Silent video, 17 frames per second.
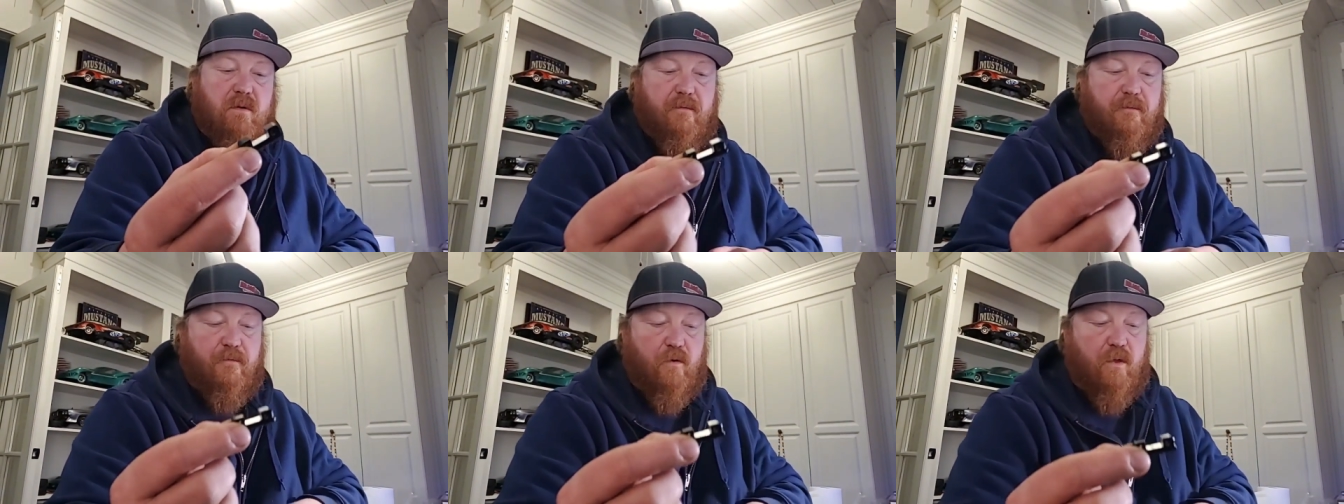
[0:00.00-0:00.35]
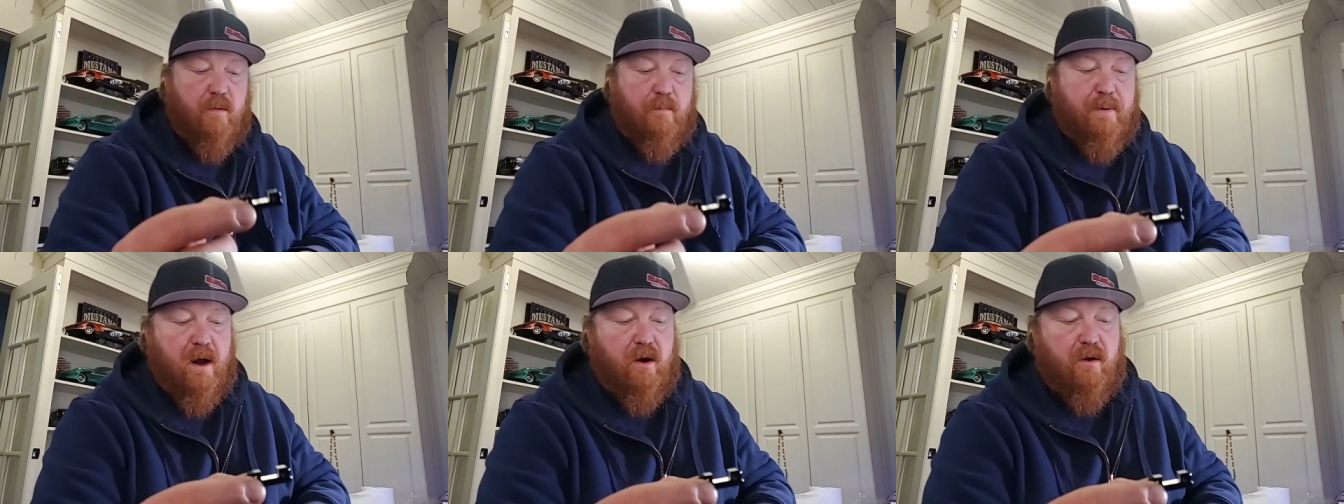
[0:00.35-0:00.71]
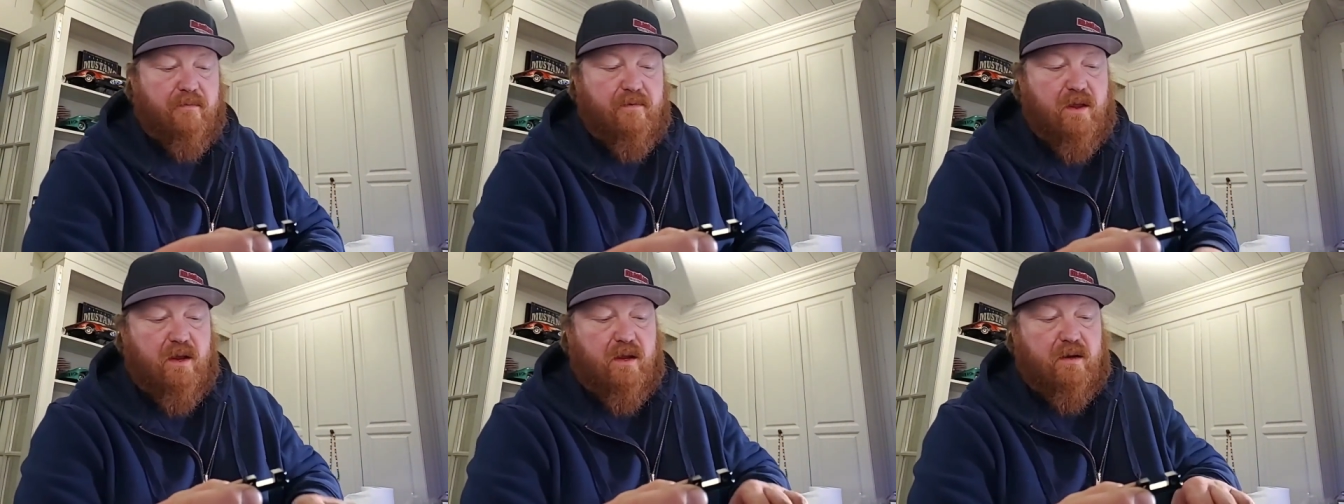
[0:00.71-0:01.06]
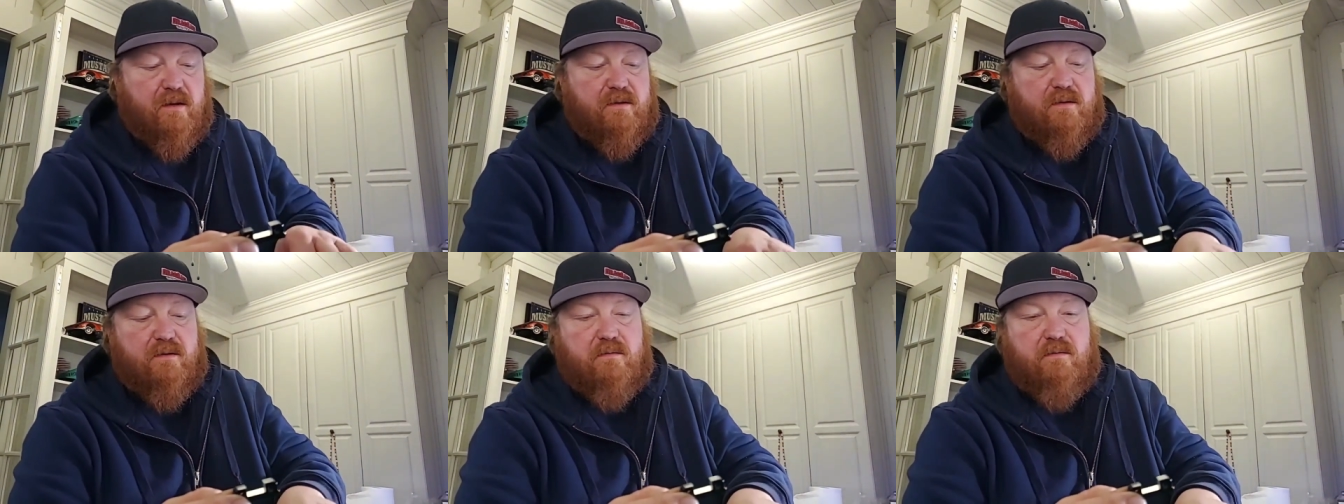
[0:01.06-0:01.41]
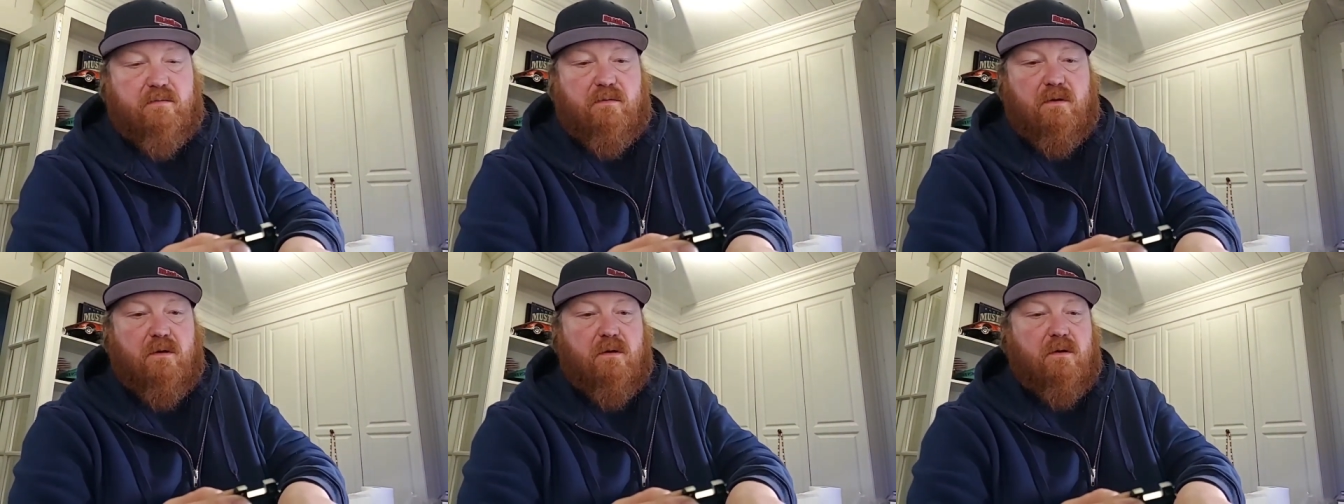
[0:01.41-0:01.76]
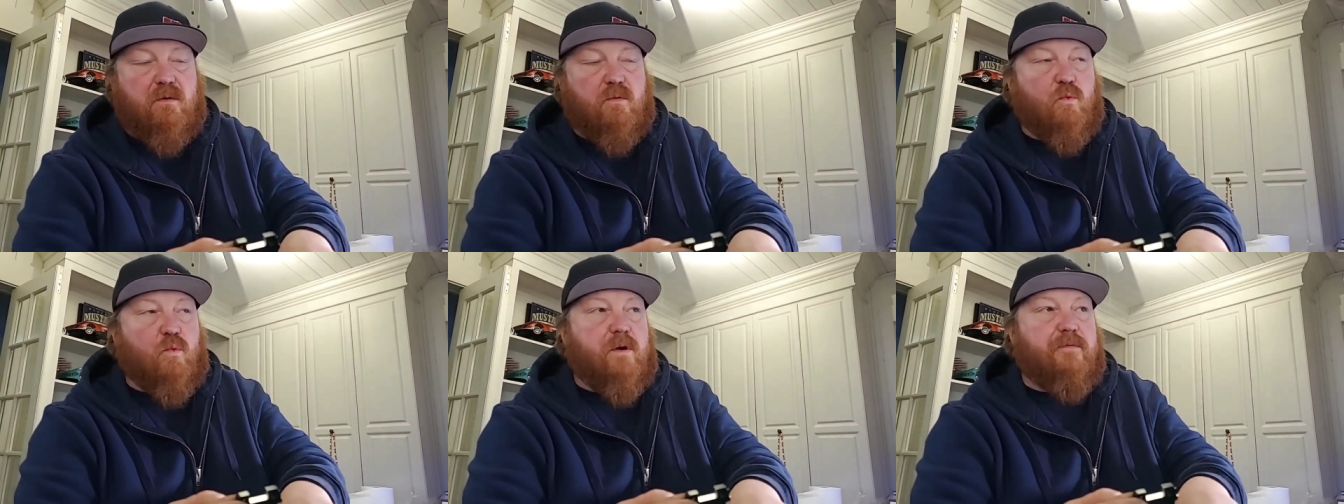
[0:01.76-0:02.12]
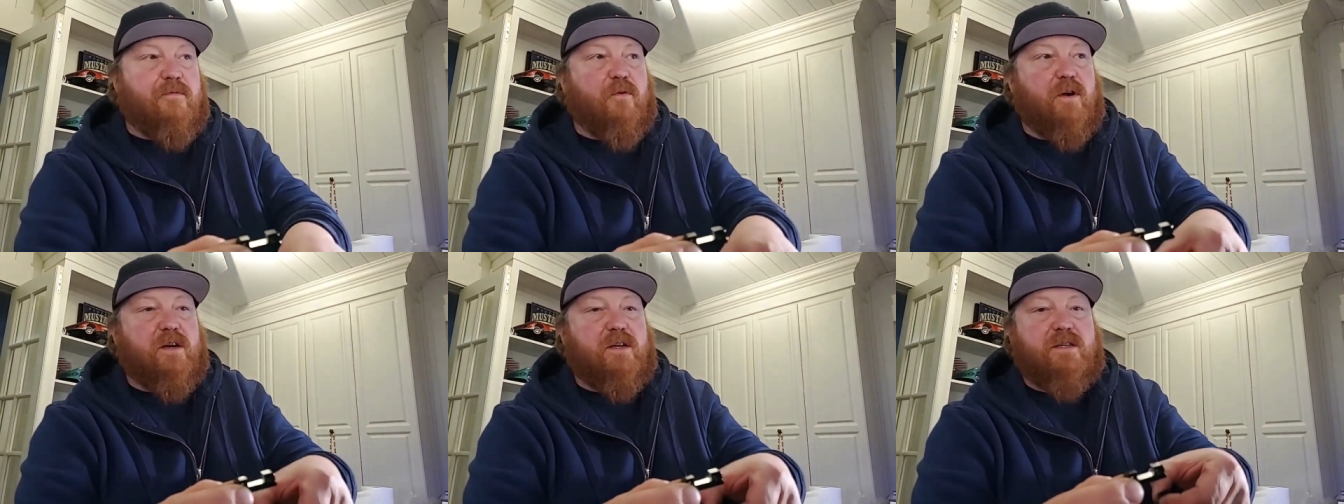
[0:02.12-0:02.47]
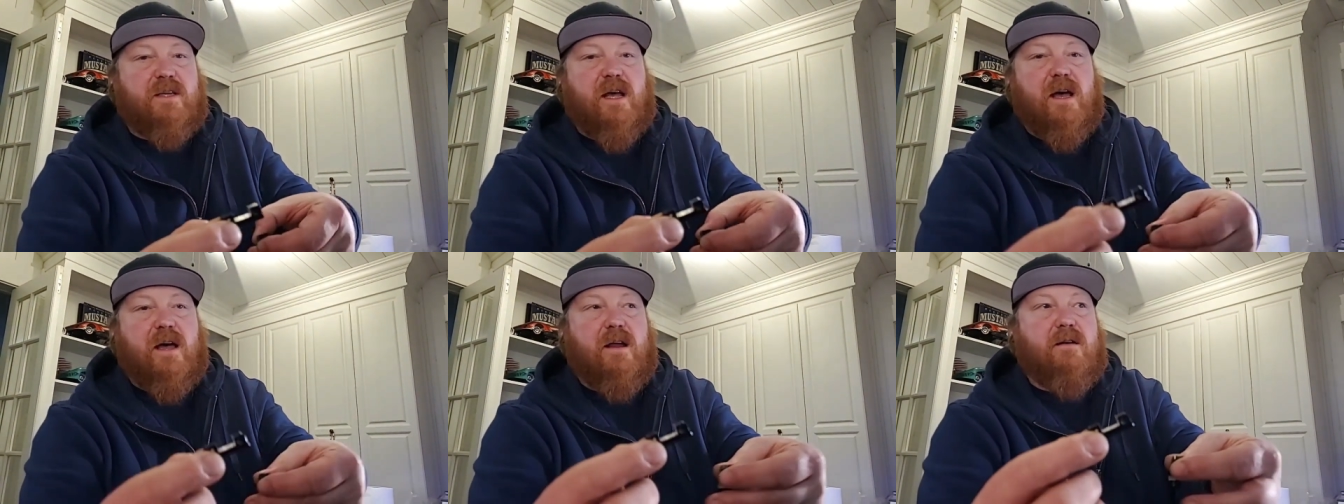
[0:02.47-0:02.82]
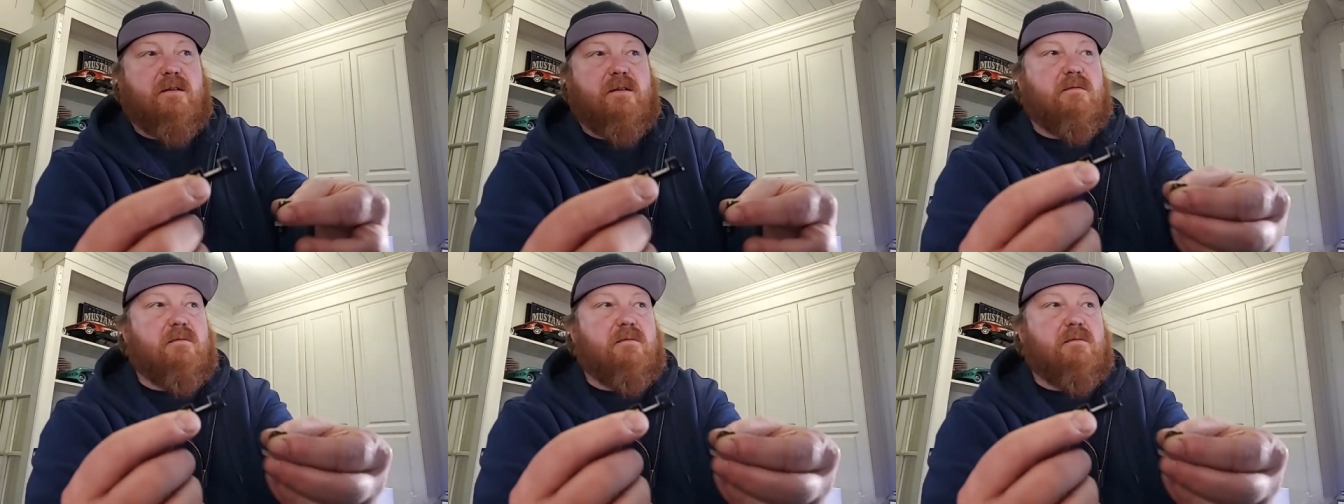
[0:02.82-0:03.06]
for the pair of these, one for each side.